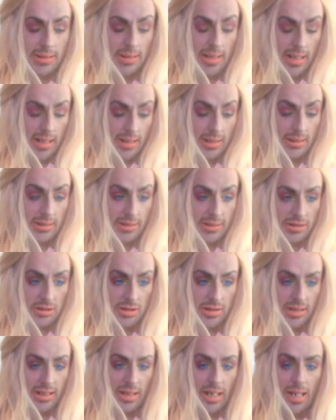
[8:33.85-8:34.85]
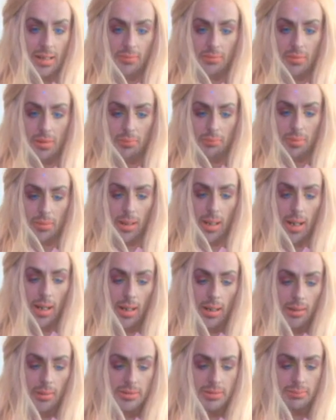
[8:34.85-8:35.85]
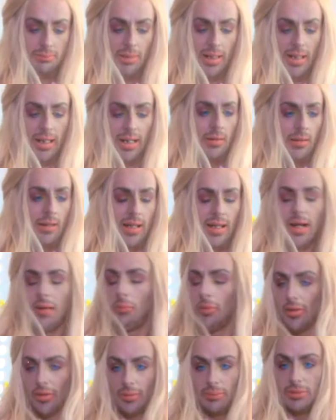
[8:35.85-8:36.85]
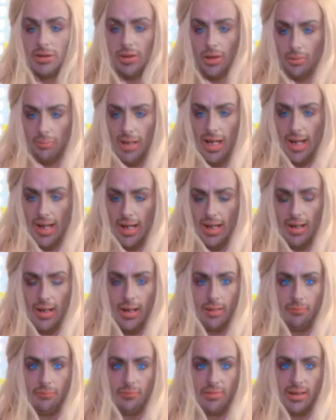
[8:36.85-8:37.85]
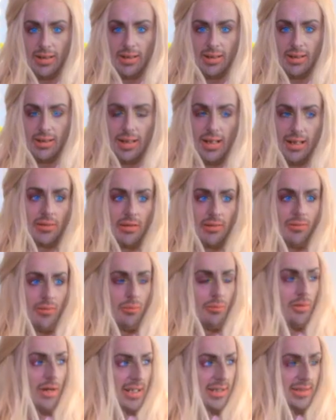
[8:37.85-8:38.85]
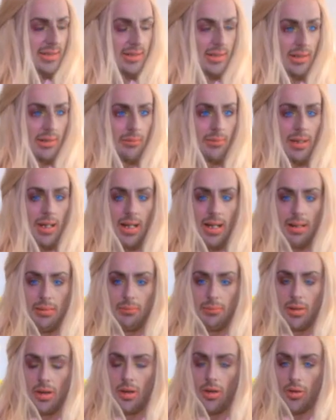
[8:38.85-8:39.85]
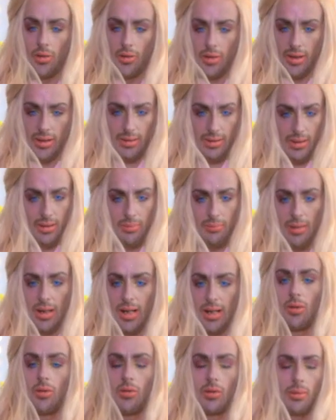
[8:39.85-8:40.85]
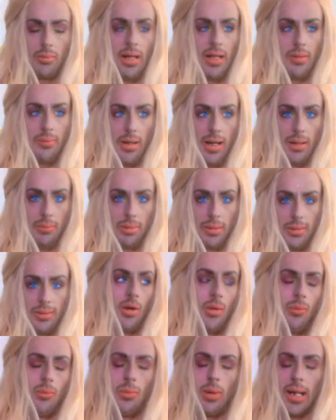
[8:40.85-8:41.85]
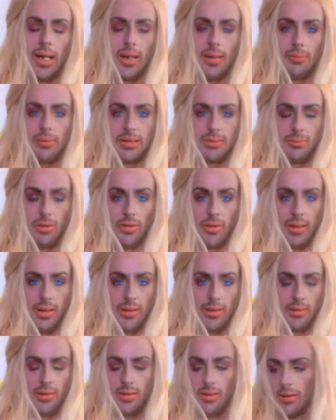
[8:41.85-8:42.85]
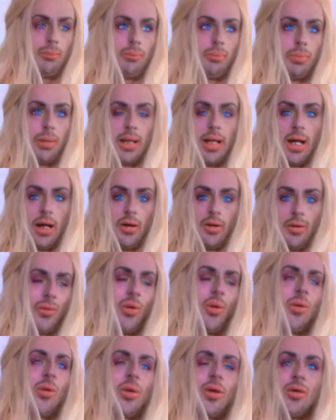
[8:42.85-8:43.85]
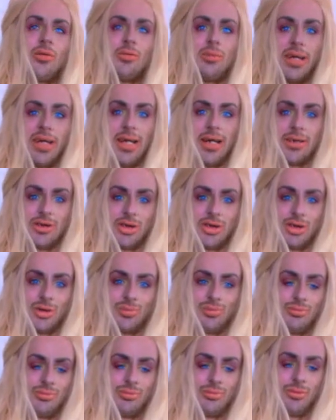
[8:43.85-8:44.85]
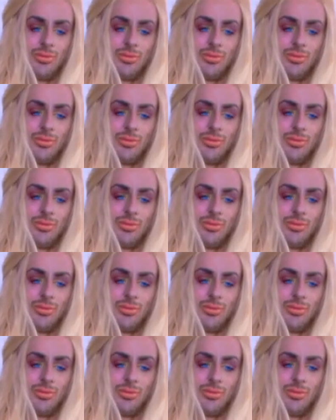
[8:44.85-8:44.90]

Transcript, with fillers: Like, literally, I'm pumped, my, like, I want them so bad. I'm really, like, I've embraced them, I'm owning them, I'm all about the pup. Wake up this morning, blood all over my couch.